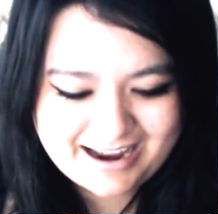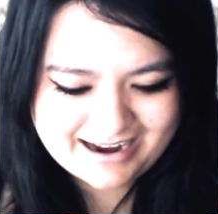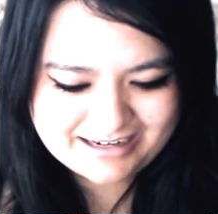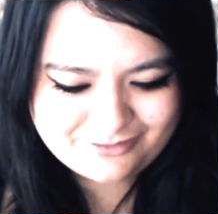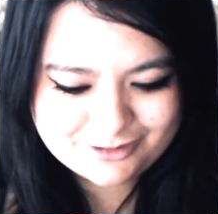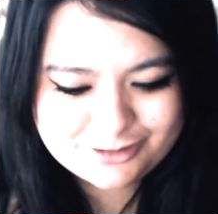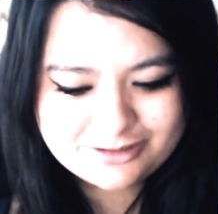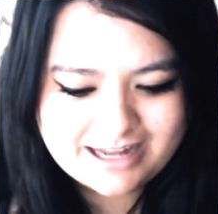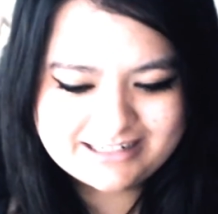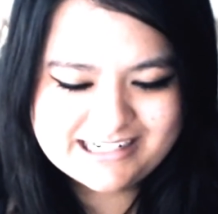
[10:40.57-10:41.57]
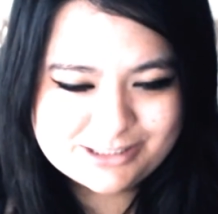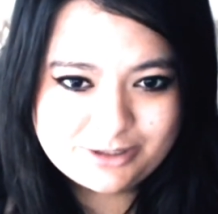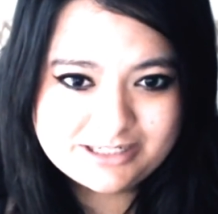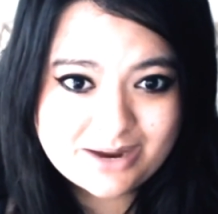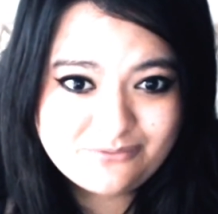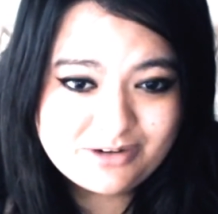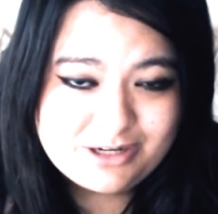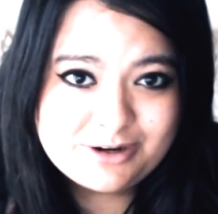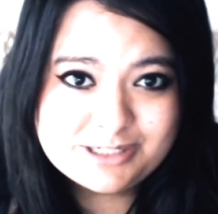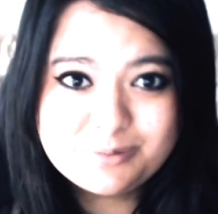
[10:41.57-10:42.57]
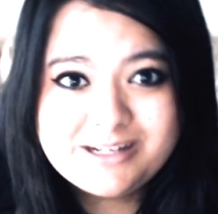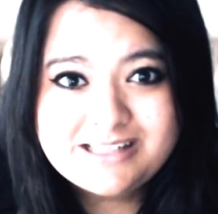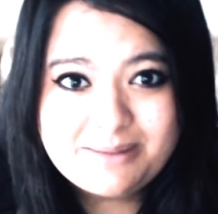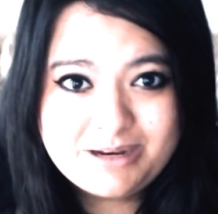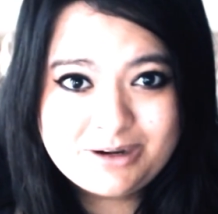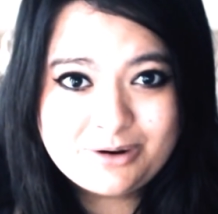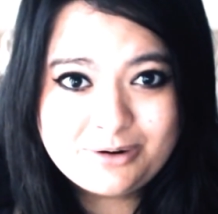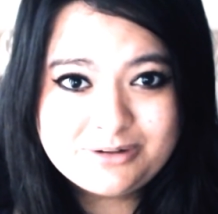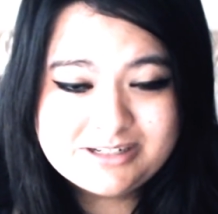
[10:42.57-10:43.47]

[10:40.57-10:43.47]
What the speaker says: And if you do like these storytime videos, please let me know.